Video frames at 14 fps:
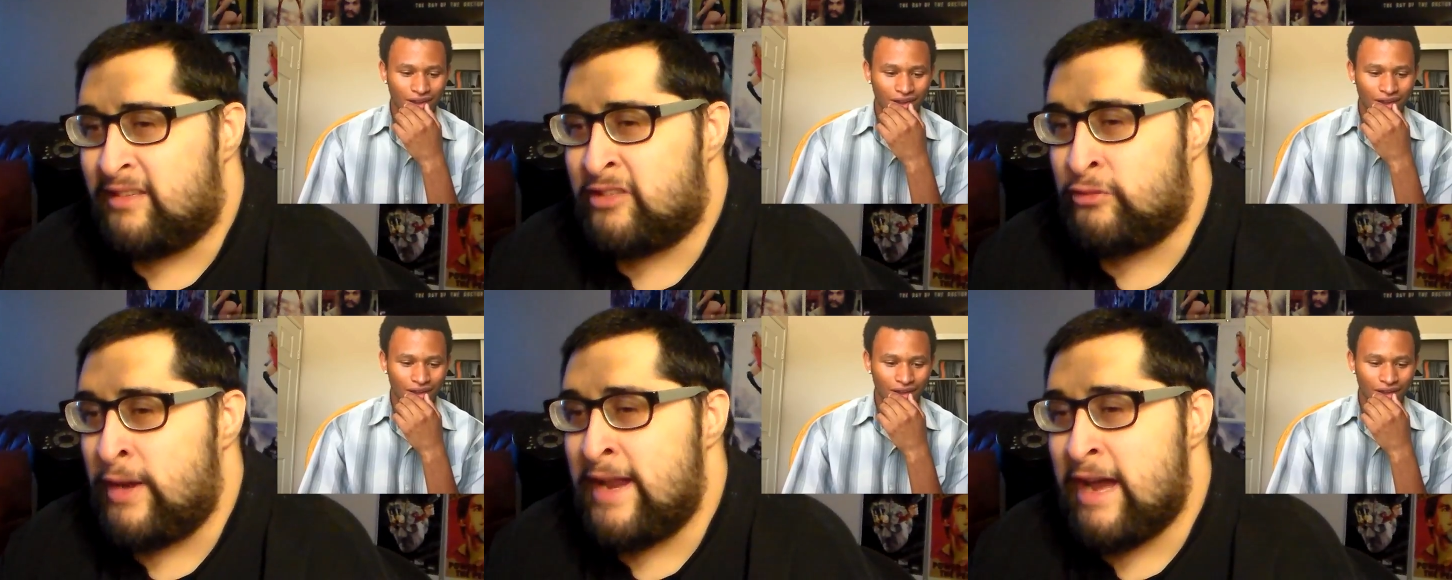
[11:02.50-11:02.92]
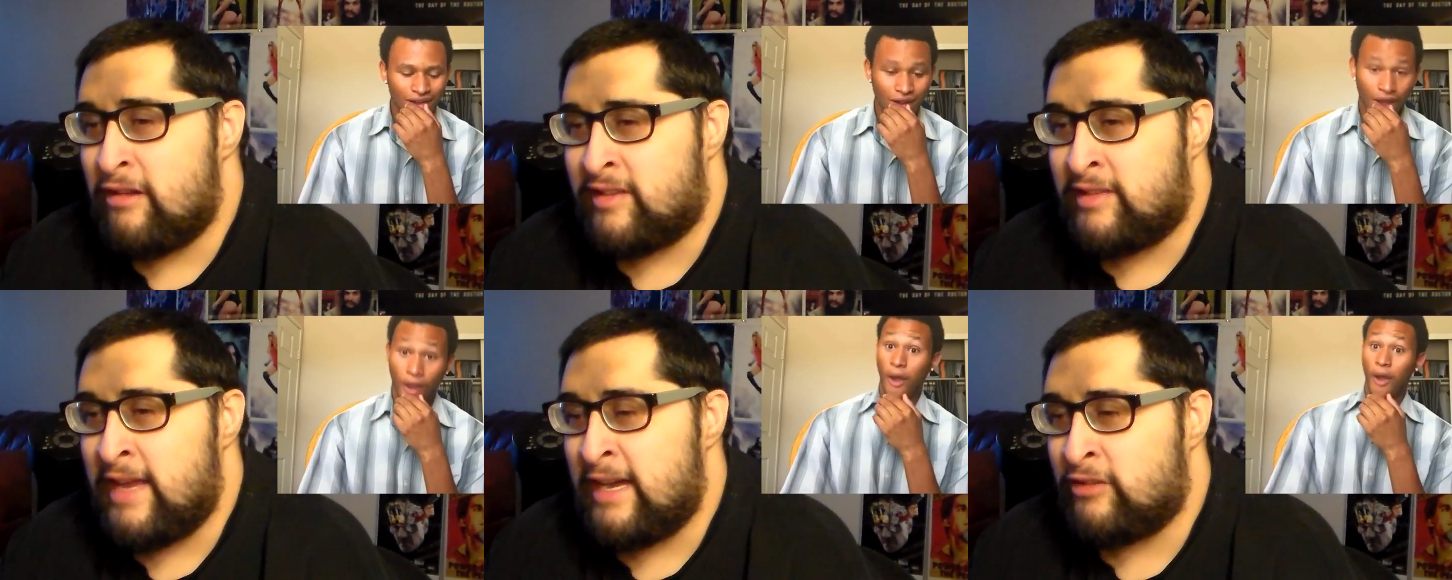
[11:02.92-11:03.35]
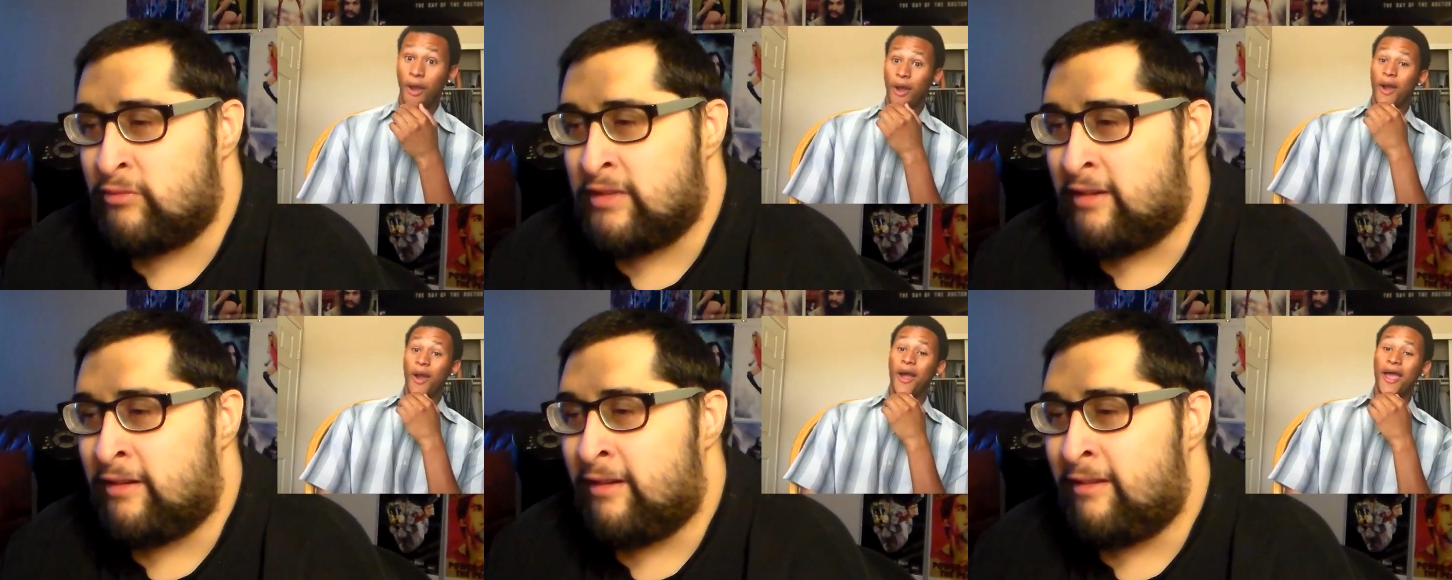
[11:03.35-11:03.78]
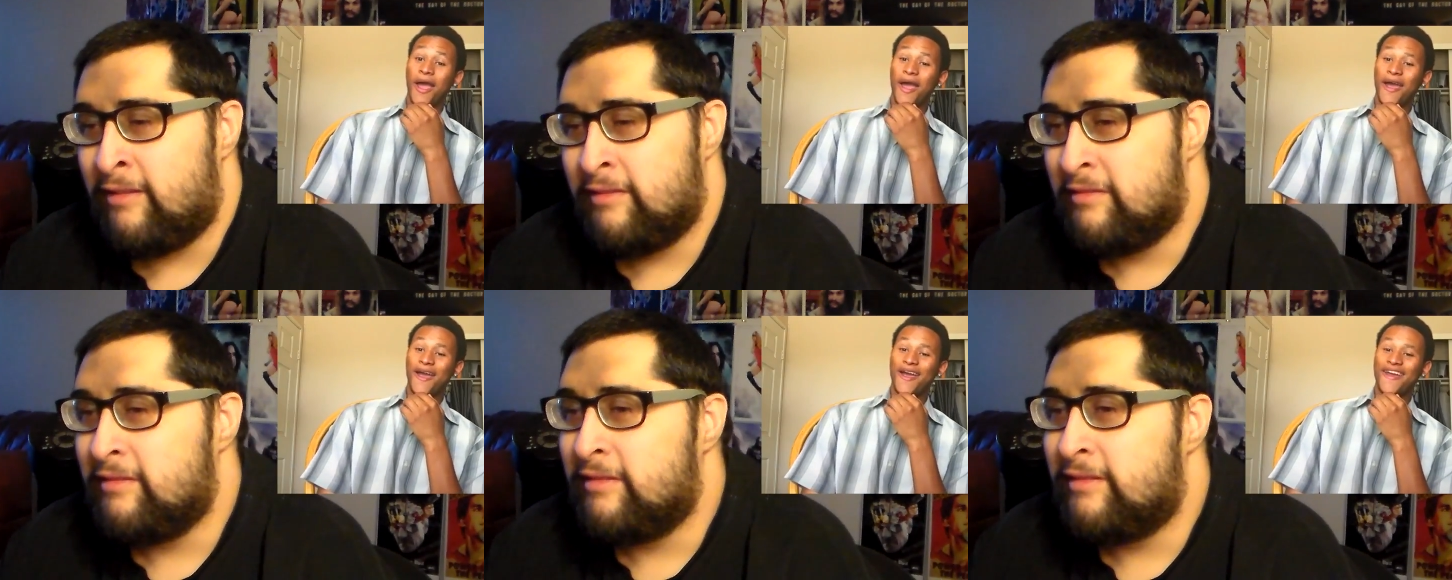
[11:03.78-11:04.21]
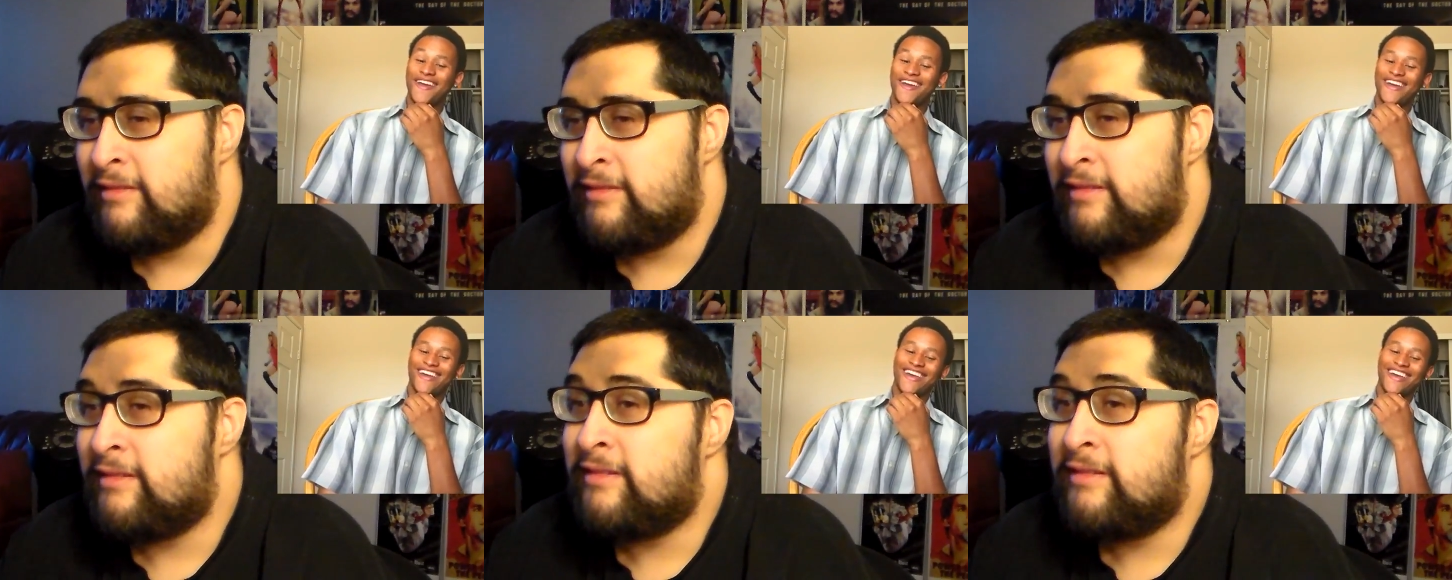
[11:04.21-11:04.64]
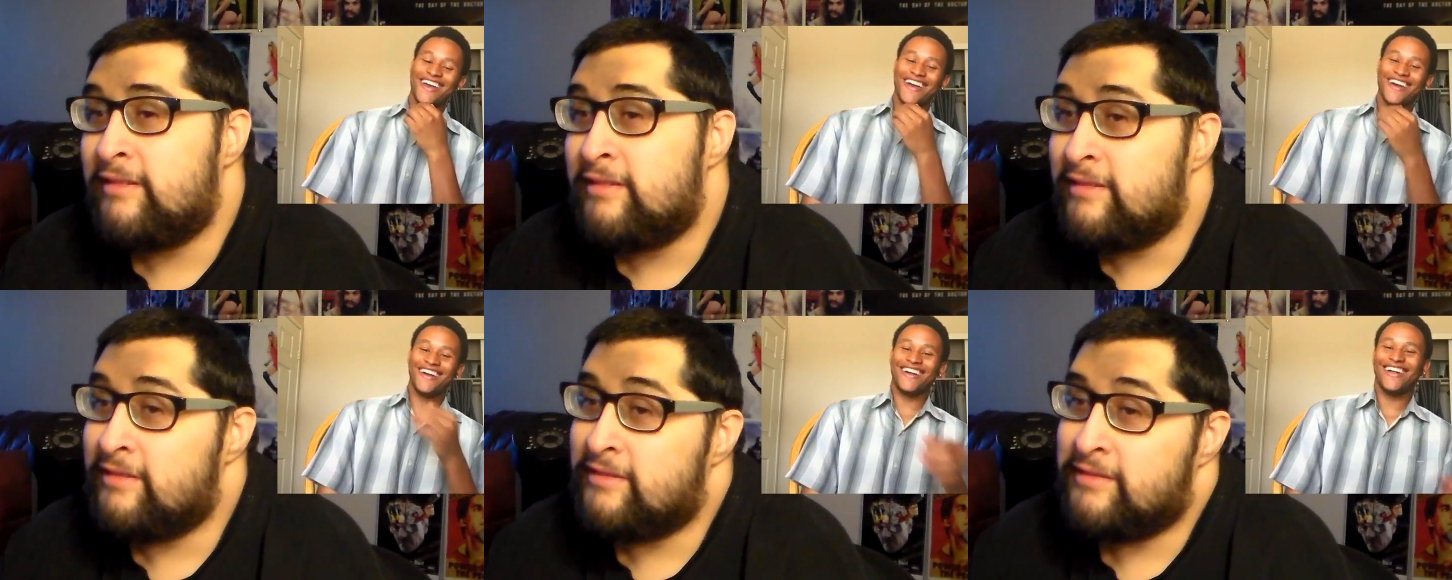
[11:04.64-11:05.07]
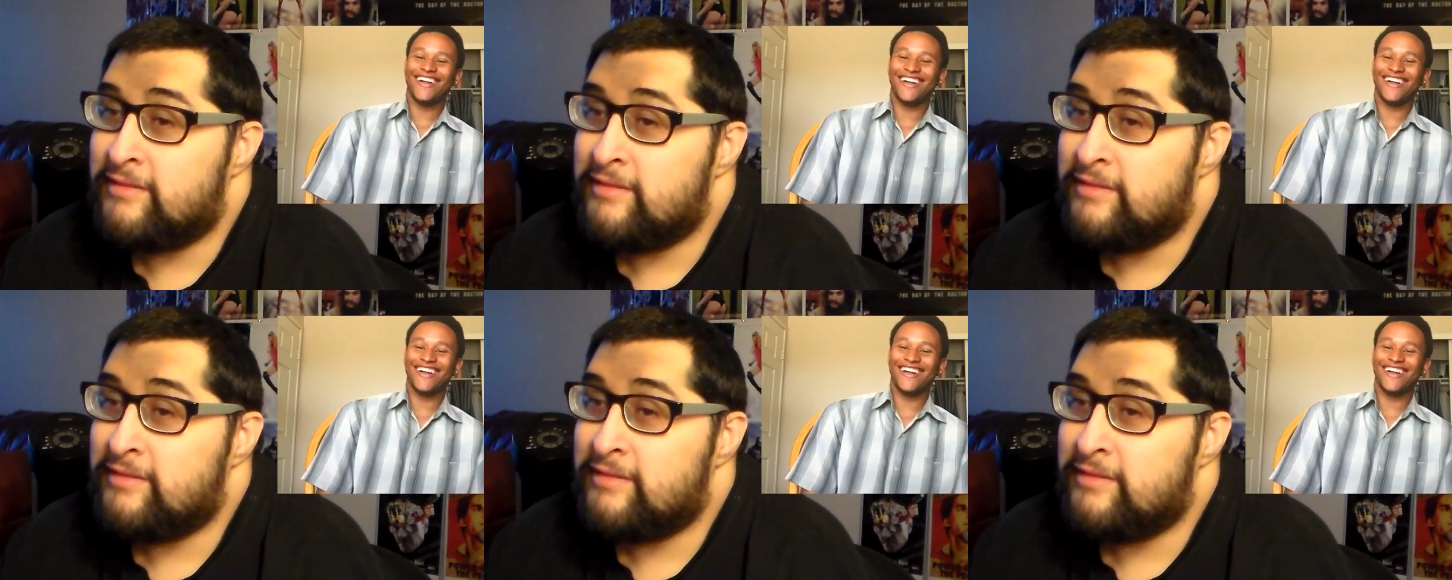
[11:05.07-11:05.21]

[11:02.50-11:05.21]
Speaker 1: straight out sex with a girl. Hey.